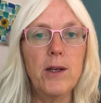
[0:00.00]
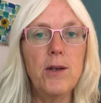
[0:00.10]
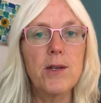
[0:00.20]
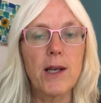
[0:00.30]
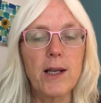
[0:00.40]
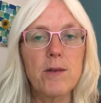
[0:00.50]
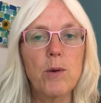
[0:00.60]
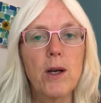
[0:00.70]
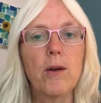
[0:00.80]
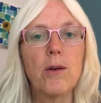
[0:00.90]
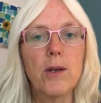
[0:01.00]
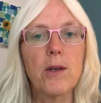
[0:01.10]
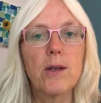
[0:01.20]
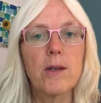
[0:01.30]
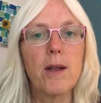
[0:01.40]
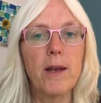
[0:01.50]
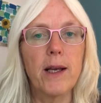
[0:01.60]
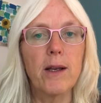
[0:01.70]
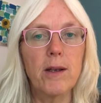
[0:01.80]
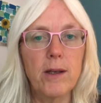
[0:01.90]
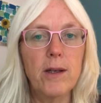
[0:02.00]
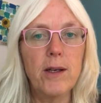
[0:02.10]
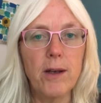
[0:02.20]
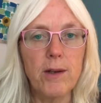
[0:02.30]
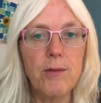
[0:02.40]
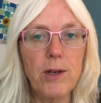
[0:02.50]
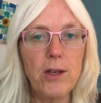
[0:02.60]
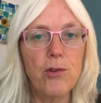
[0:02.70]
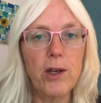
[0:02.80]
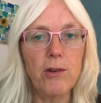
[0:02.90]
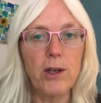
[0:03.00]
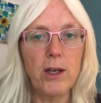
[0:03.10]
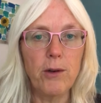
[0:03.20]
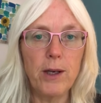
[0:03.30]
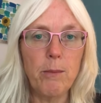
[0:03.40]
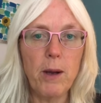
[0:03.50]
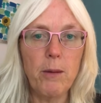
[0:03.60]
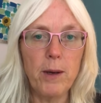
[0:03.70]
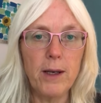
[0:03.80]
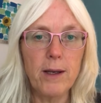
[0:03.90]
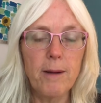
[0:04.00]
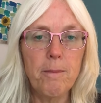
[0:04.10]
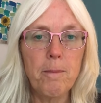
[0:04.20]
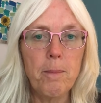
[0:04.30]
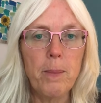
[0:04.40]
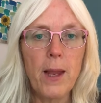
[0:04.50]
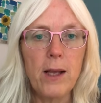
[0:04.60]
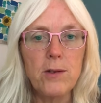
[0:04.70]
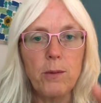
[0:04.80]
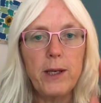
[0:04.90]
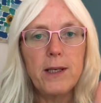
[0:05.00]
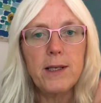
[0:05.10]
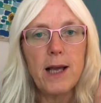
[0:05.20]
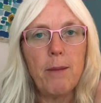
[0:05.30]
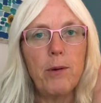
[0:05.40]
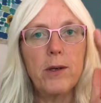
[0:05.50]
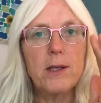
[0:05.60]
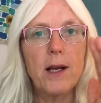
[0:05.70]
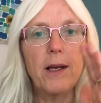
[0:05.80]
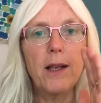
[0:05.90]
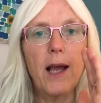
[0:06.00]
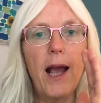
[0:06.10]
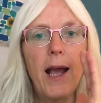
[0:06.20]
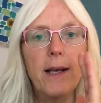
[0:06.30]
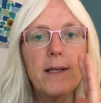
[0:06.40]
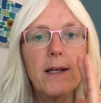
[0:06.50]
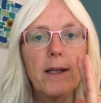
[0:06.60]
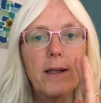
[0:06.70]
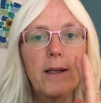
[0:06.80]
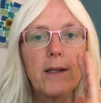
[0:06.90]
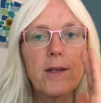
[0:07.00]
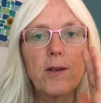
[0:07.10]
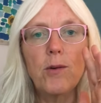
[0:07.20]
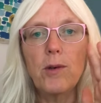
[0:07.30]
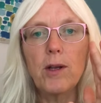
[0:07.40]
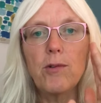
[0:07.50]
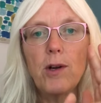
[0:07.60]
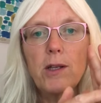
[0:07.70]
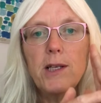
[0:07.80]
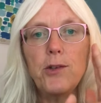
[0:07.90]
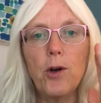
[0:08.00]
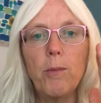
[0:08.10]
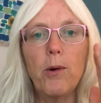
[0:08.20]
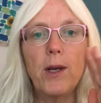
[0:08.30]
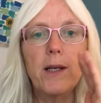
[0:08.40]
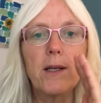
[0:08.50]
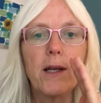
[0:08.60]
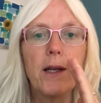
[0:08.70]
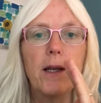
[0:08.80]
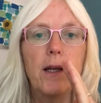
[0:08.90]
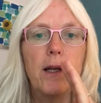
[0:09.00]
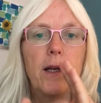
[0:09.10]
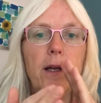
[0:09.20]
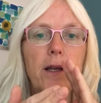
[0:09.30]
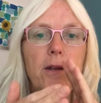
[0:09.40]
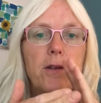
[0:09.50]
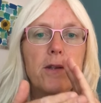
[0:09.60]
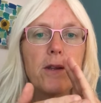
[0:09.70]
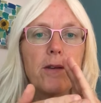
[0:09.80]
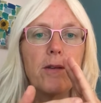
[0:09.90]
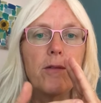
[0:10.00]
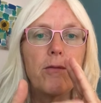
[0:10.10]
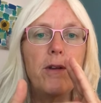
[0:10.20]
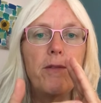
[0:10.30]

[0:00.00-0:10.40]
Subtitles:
using it to work on something that, you know, is really triggering you in the moment. So we tap on the side of the hand. It's called the karate chop point. Use the 3